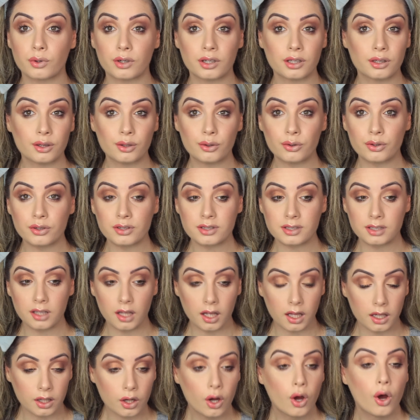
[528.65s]
is what it looks
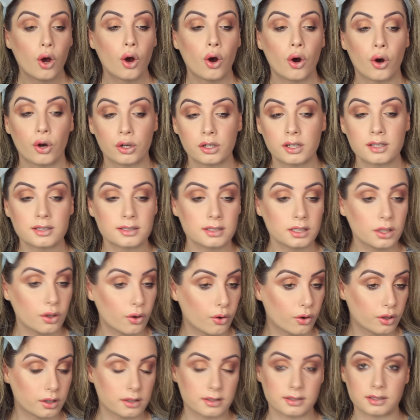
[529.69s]
like. Honestly,
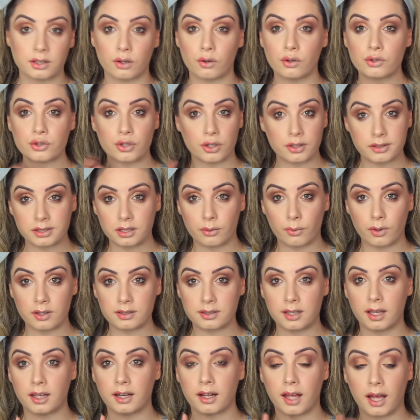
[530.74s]
all jokes to
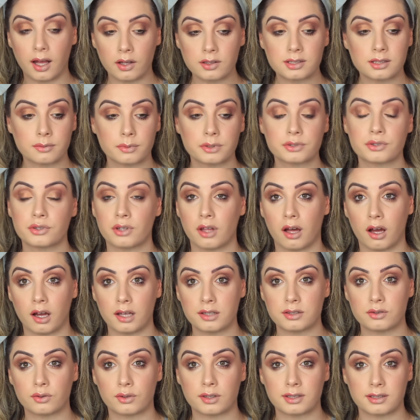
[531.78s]
one side, how similar do the
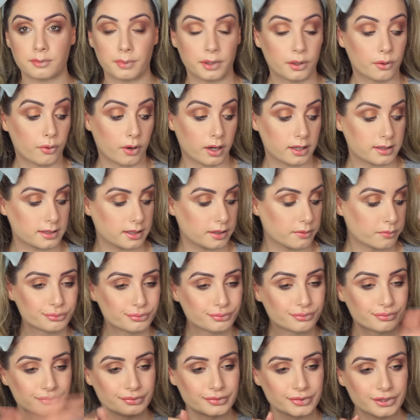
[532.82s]
eyes look? It's a bit crazy.
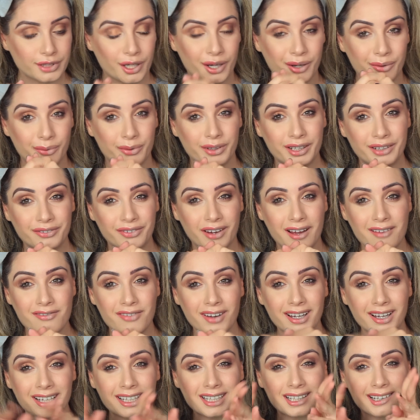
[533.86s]
What if I
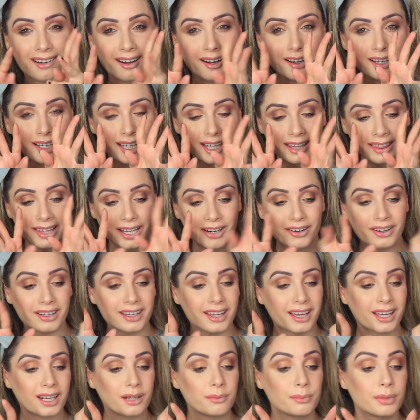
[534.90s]
find gunk in there
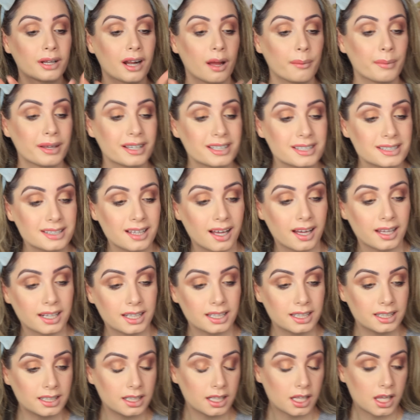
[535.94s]
again? But I'm
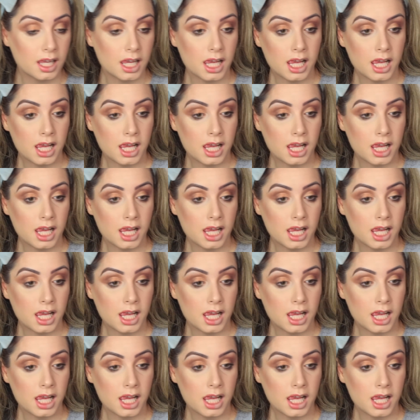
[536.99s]
excited.